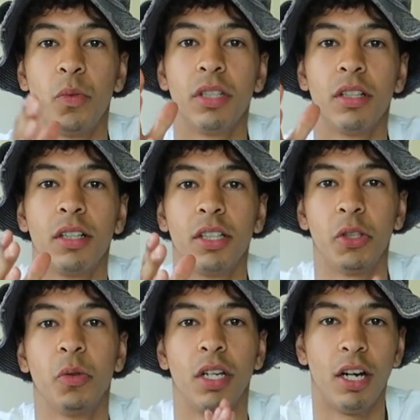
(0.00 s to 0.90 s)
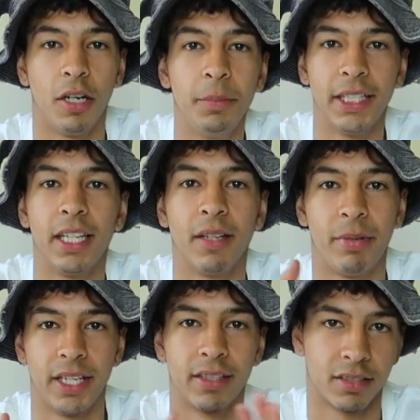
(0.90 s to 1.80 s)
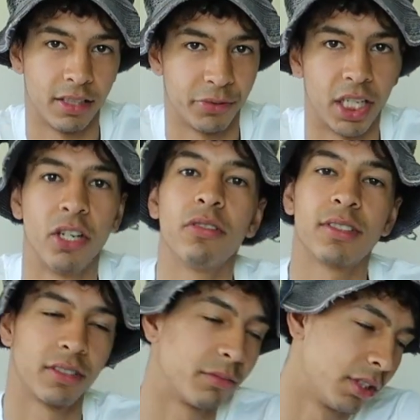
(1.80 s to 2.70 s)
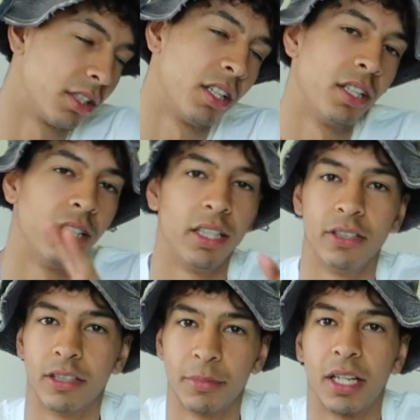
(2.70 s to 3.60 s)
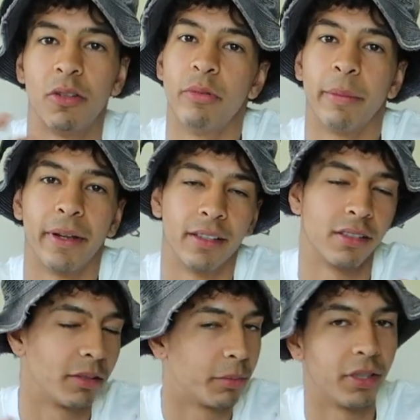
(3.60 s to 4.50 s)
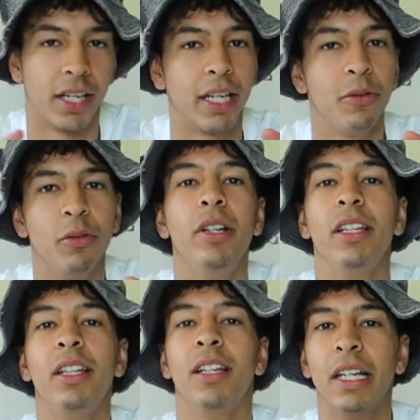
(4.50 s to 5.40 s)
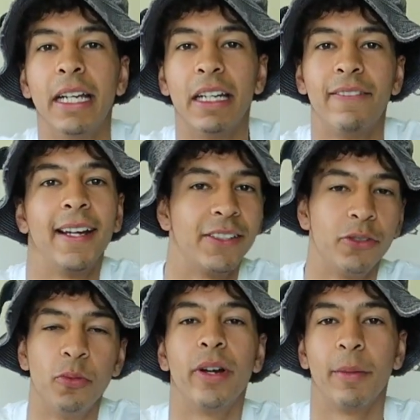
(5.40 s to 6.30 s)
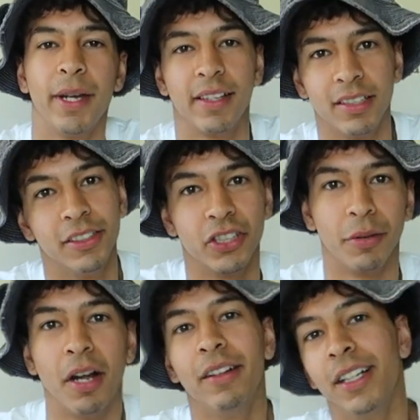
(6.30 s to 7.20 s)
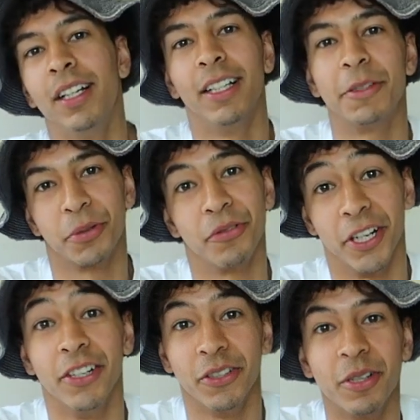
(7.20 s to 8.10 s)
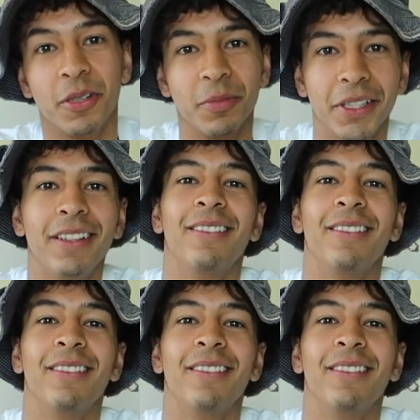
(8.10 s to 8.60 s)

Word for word: you're doing an updated pants collection. I know it's the summer. You're gonna be like, who wear pants in the summer? But like, you really in the fashion, you wearing pants in the summer. Let's be real. You know what I mean?